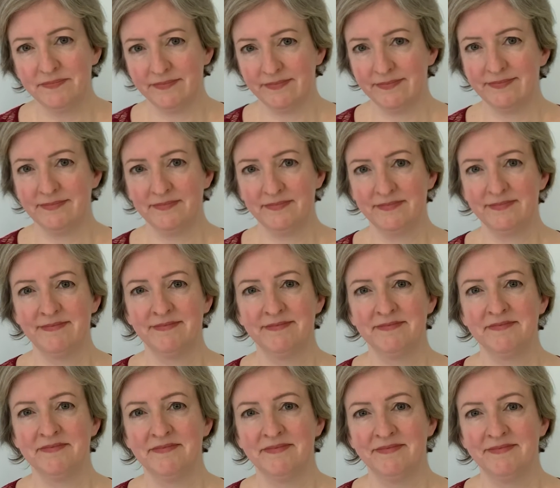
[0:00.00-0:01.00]

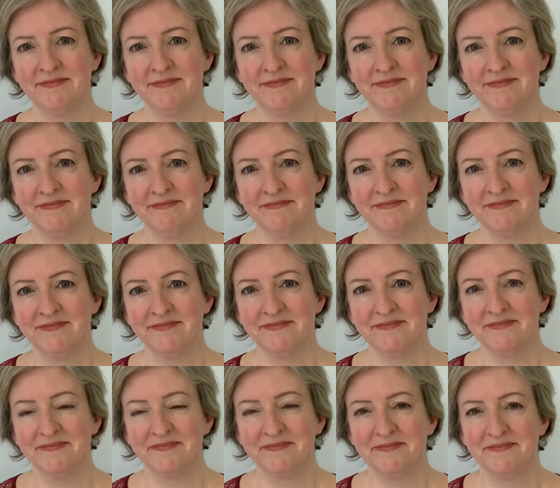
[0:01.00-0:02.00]

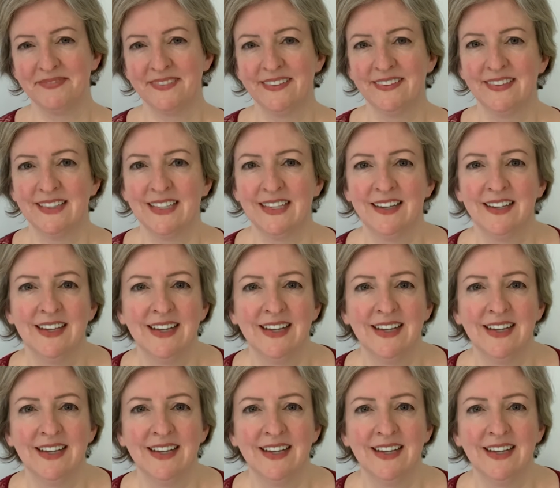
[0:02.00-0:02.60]
Nothing is said.